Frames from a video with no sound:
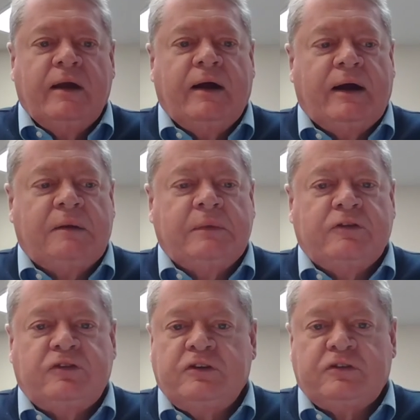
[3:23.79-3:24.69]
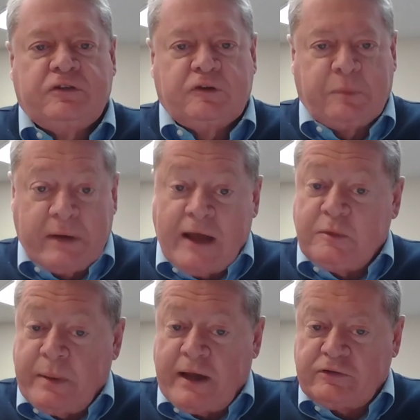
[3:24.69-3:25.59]
um, and she's just put out
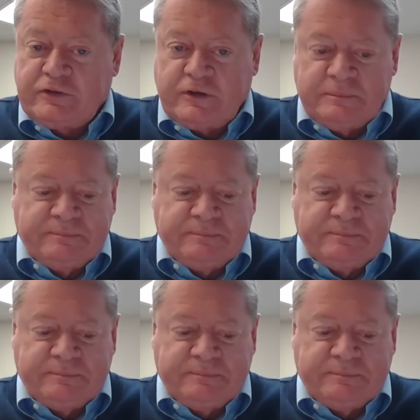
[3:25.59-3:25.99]
to pasture.